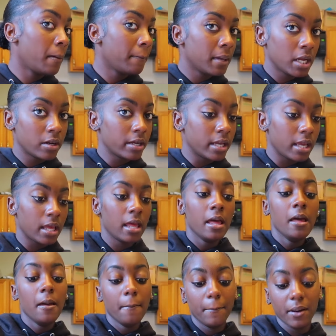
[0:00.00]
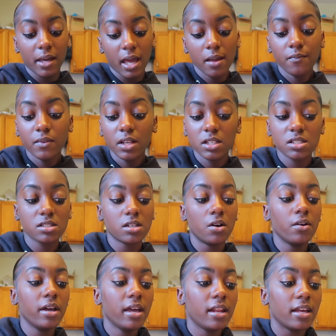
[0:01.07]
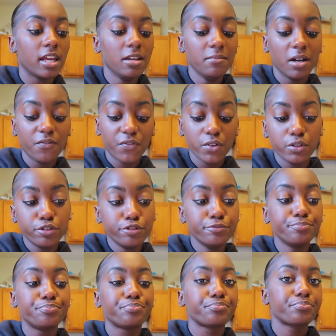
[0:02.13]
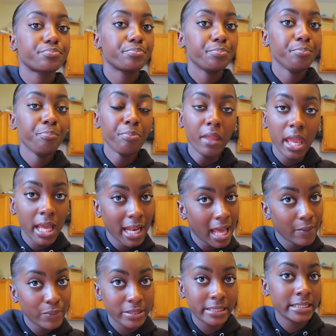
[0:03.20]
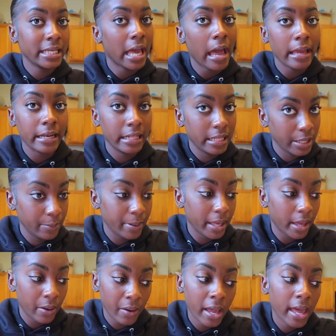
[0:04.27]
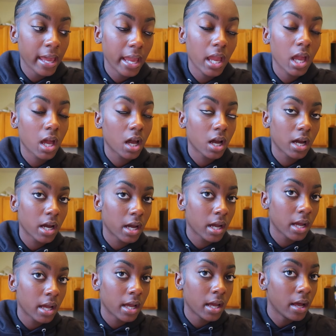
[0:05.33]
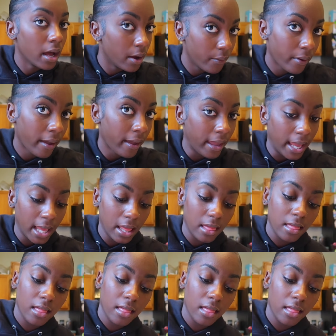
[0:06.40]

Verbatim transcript: period but i'm gonna just go ahead and eat my food and i will see y'all in a little bit okay okay